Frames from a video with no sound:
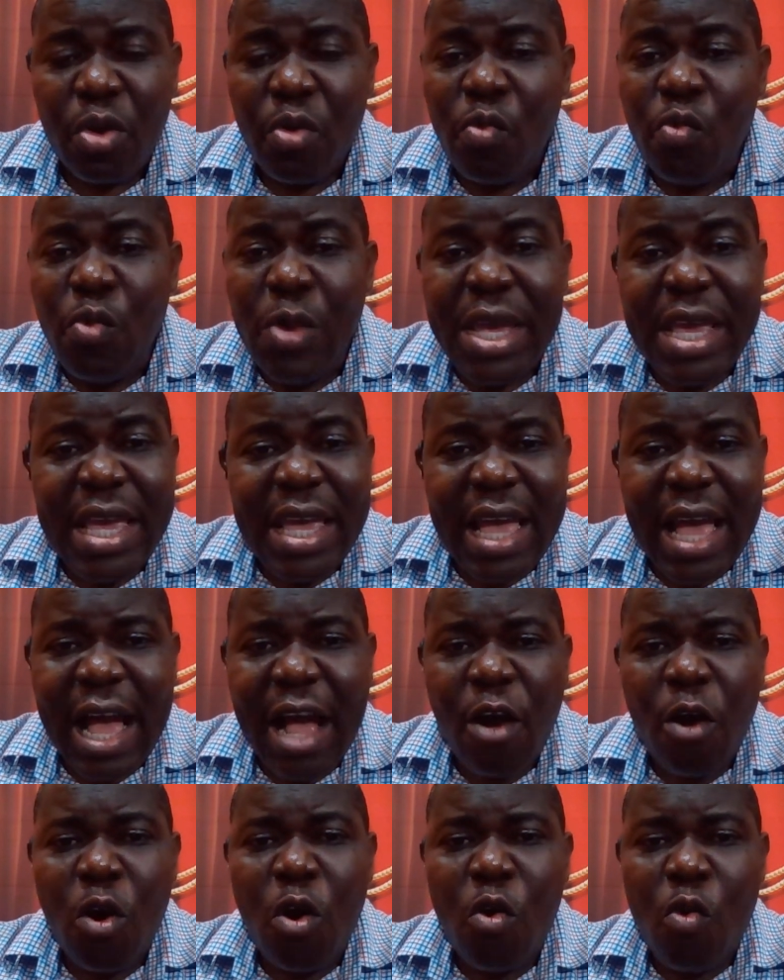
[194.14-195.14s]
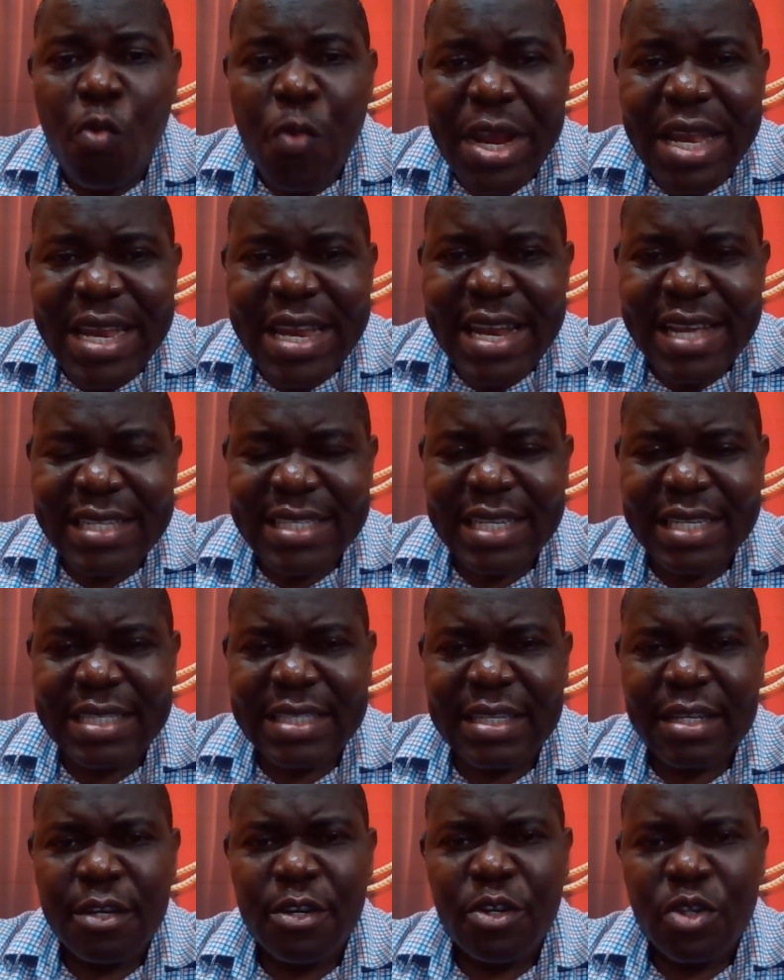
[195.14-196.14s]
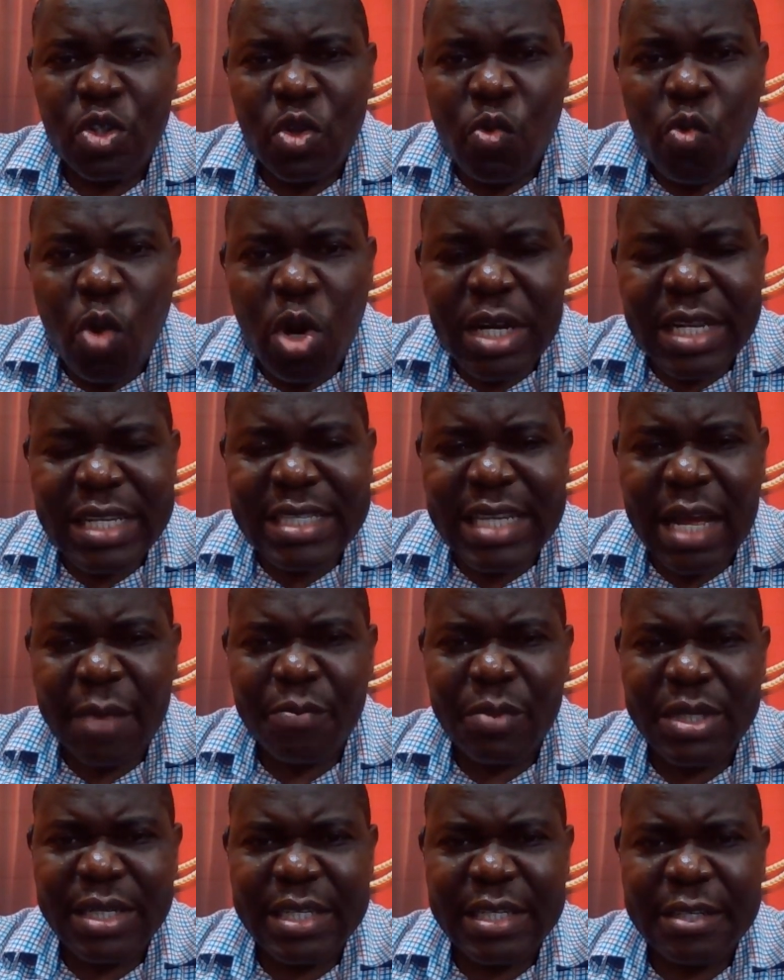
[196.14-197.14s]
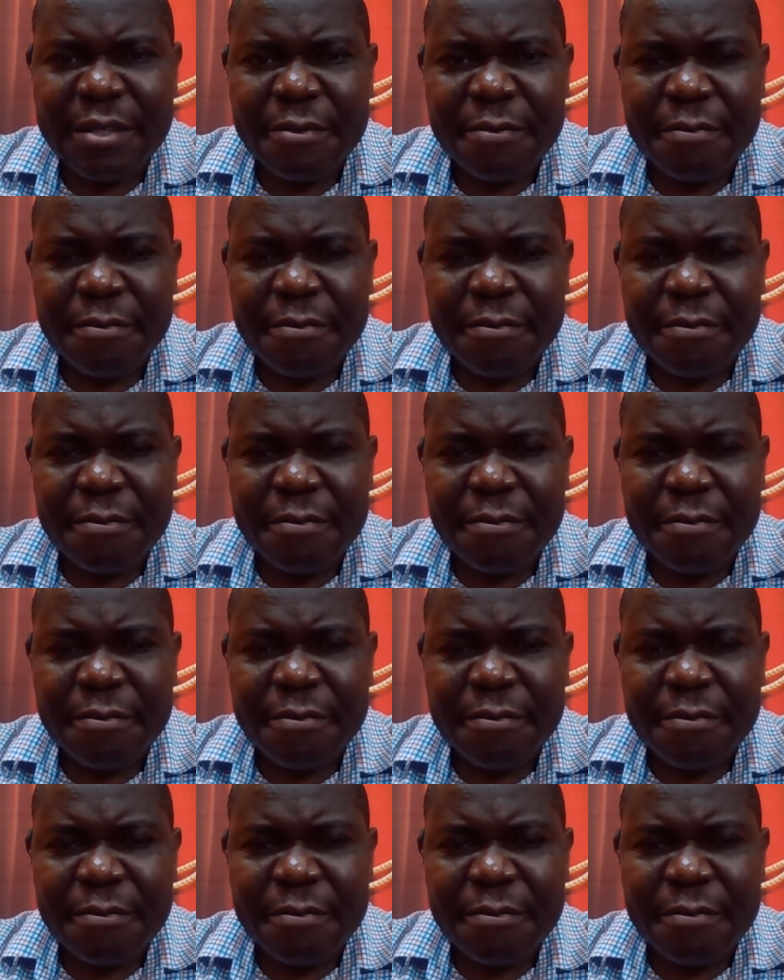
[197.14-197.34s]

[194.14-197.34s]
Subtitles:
we are all witnesses to what is happening.